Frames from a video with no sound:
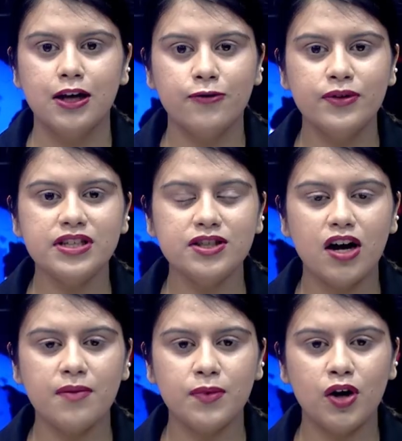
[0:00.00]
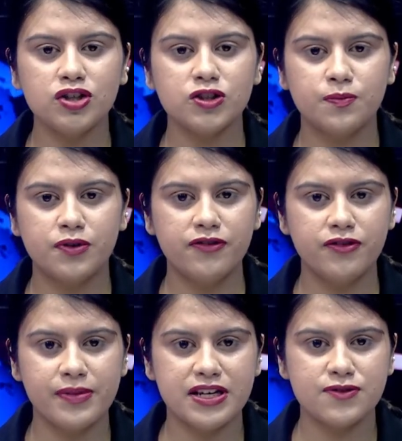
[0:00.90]
With a top-notch
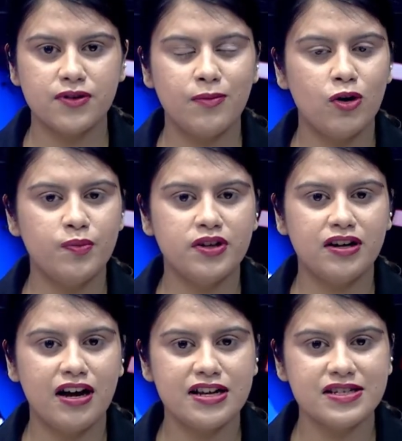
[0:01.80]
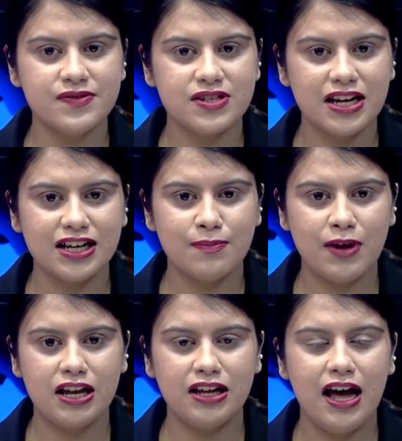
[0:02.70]
performance from opener Asif Sheikh,
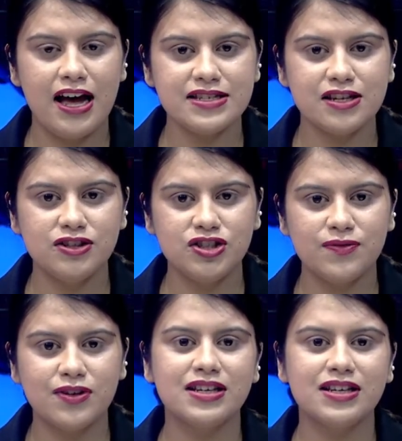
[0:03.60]
Nepal has achieved a